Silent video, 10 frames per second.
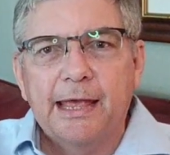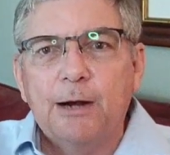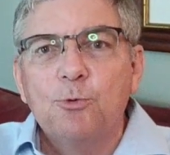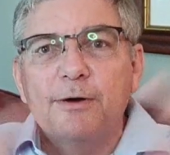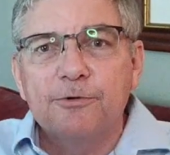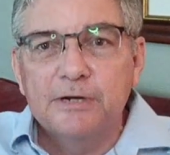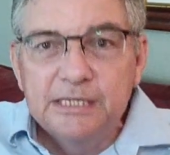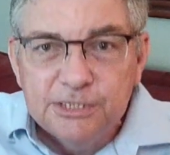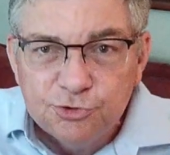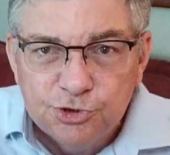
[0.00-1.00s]
However,
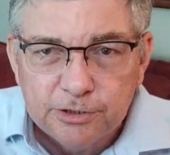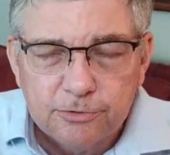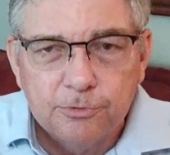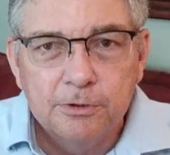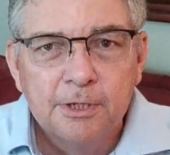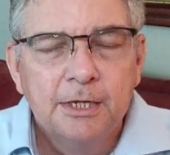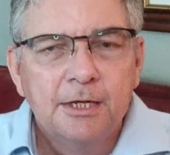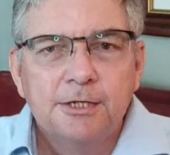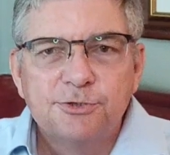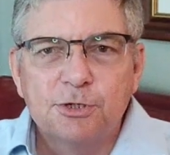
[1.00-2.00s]
in general.
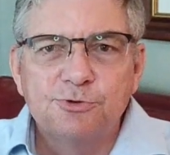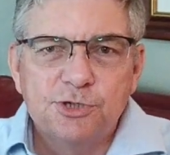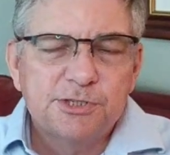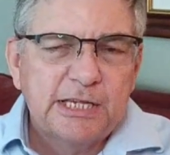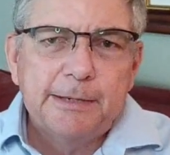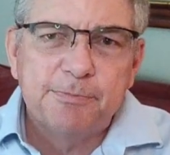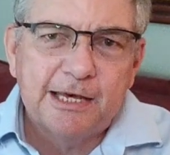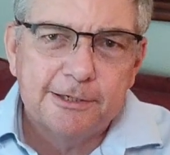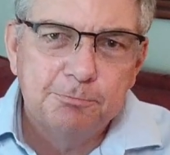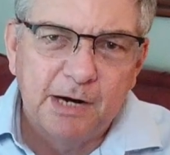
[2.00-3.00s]
So just keep
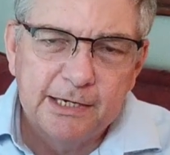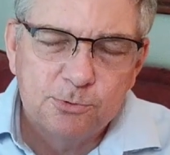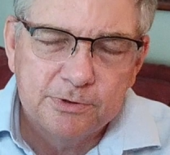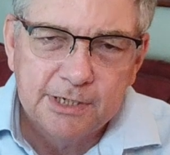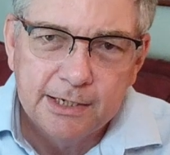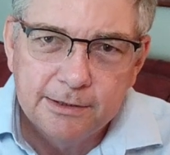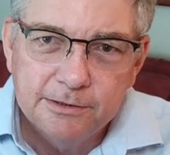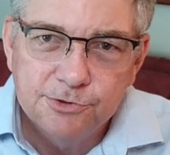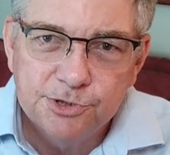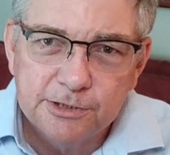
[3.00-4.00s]
that in mind when I
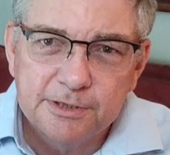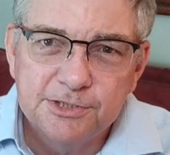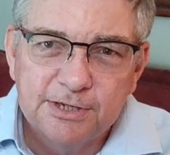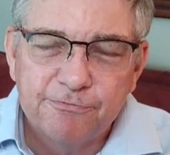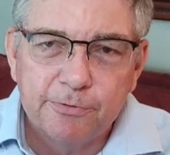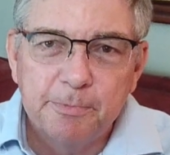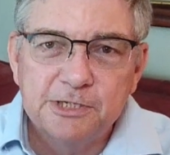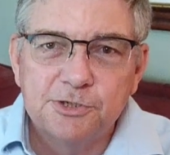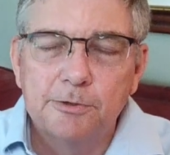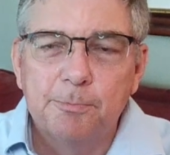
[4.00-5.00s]
shared this
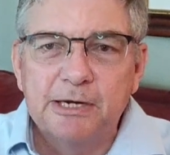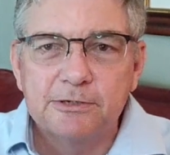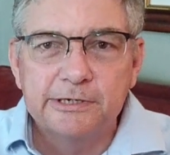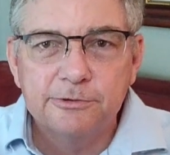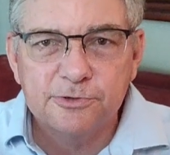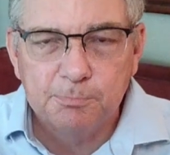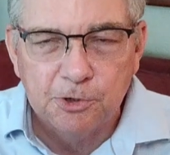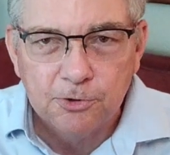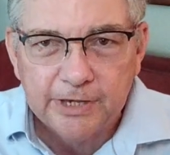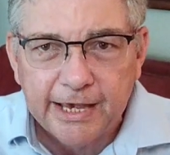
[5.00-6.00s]
information about
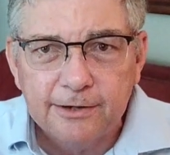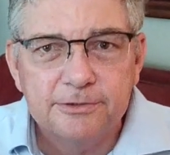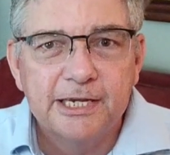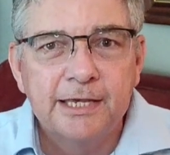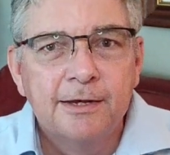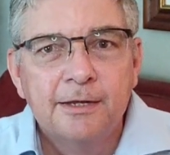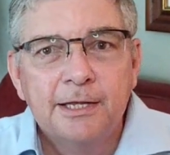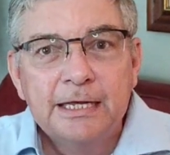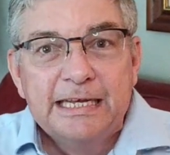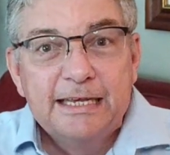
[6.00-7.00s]
Hillsborough County.
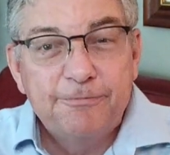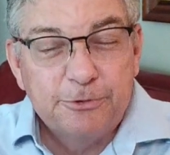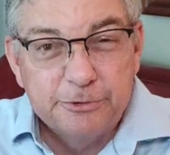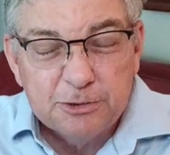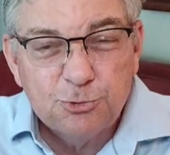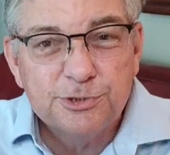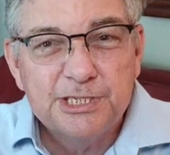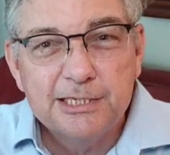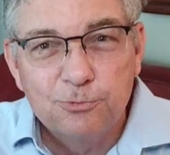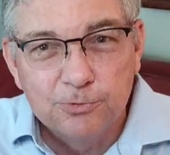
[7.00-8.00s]
If you're
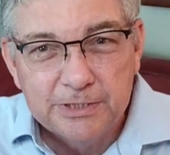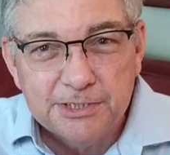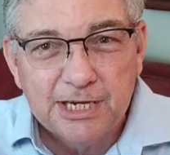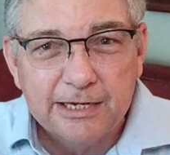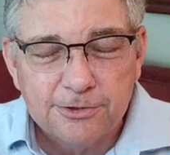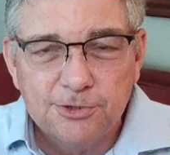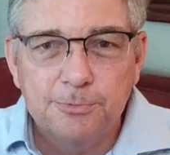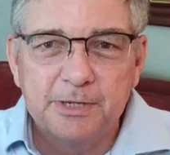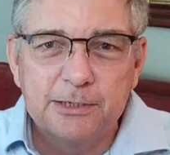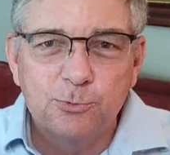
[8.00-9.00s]
interested, reach out to
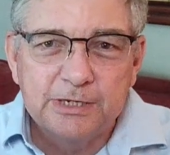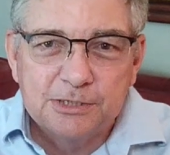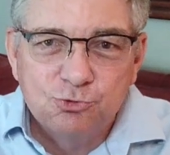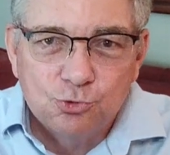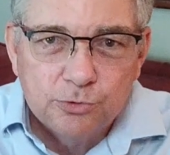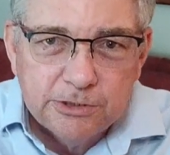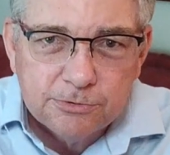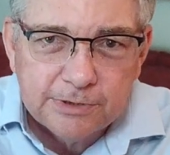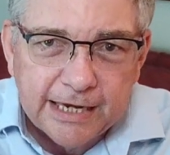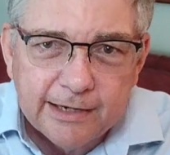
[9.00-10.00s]
me and we can
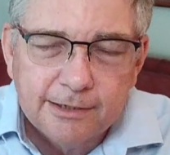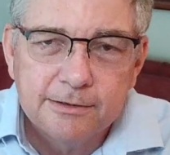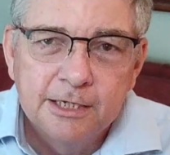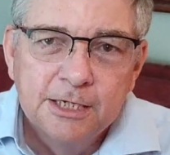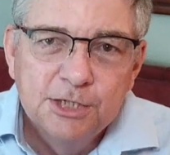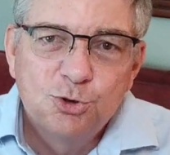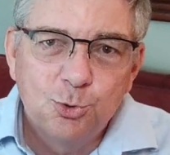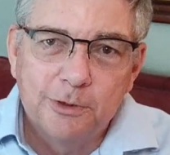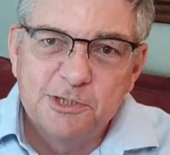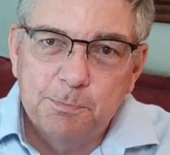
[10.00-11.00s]
drill down
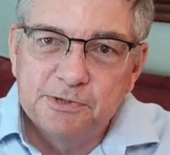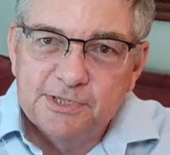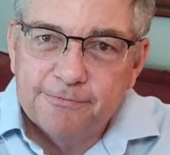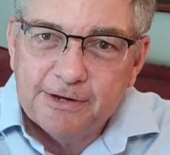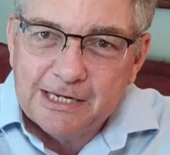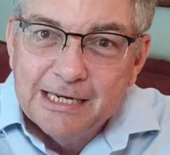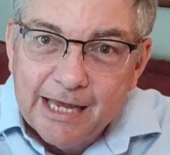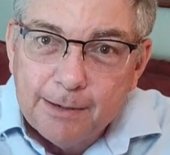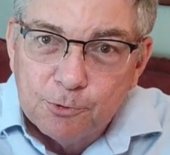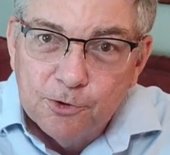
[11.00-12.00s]
to a specific
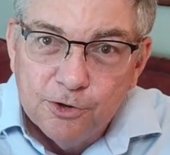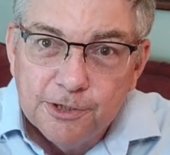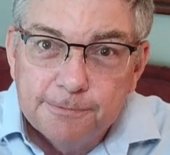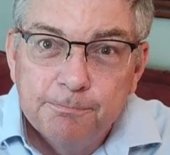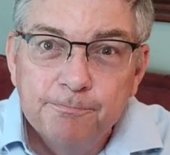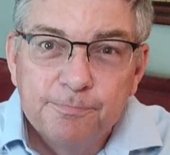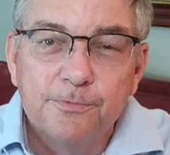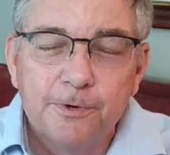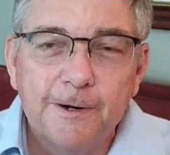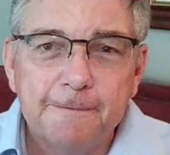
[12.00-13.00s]
neighborhood,
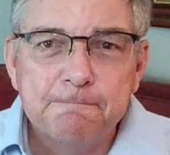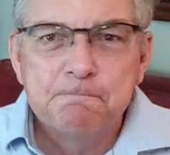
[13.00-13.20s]
right?